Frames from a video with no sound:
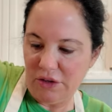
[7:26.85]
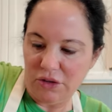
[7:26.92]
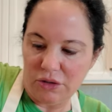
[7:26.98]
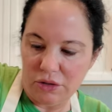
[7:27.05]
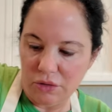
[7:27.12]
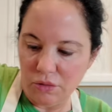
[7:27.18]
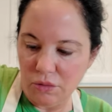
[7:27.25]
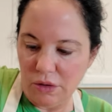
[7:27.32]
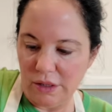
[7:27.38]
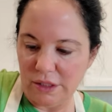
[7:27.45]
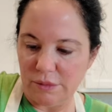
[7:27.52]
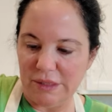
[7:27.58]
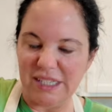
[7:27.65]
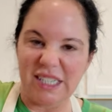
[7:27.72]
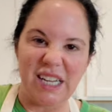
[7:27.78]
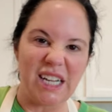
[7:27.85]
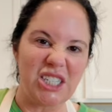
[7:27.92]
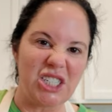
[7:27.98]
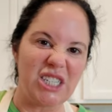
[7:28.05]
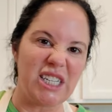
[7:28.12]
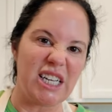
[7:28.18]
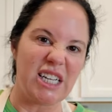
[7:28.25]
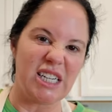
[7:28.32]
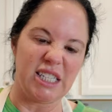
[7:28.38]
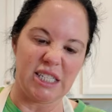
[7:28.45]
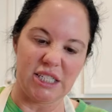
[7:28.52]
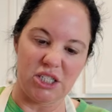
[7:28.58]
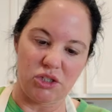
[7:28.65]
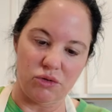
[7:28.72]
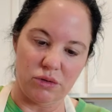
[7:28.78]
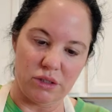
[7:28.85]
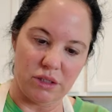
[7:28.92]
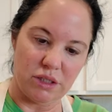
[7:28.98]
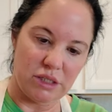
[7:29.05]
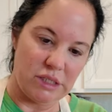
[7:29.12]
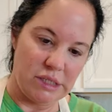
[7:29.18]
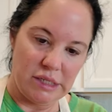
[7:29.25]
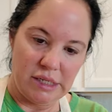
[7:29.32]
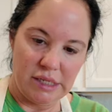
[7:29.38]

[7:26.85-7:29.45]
You don't know who all's been touching it at the store.